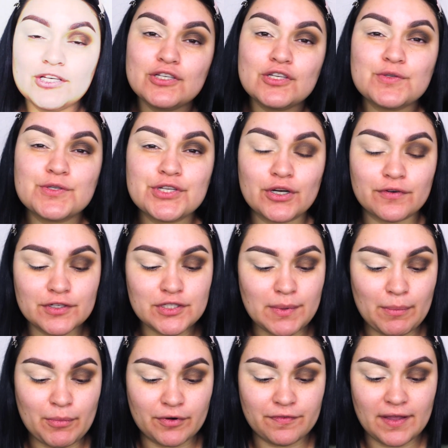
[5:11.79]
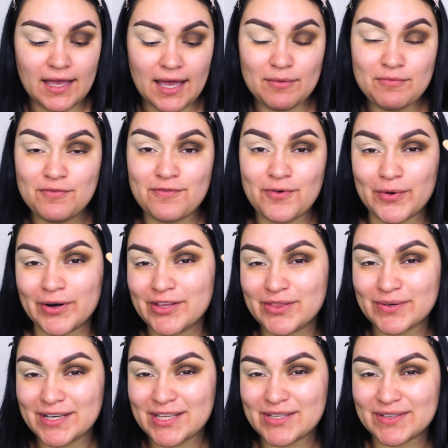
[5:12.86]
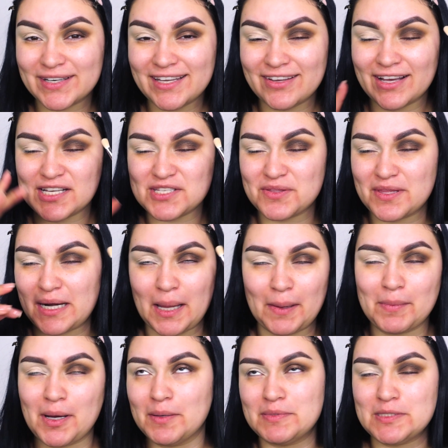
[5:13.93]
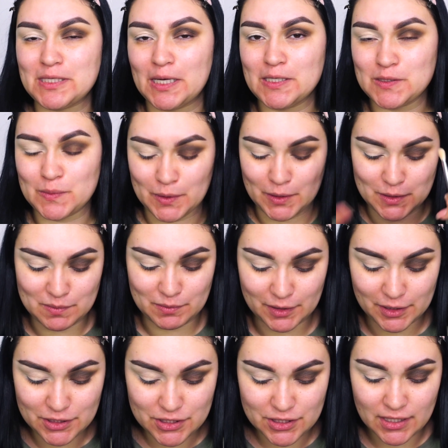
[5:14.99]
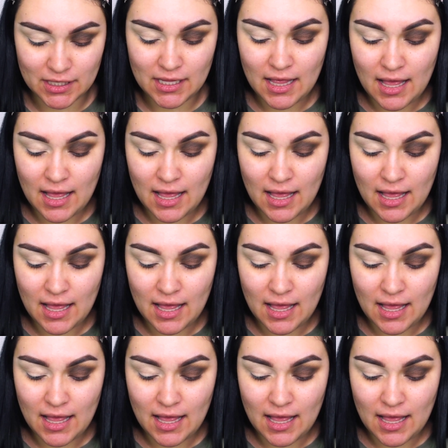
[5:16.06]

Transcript: Switching over to my Morphe M433, you guys know that I am obsessed with this brush.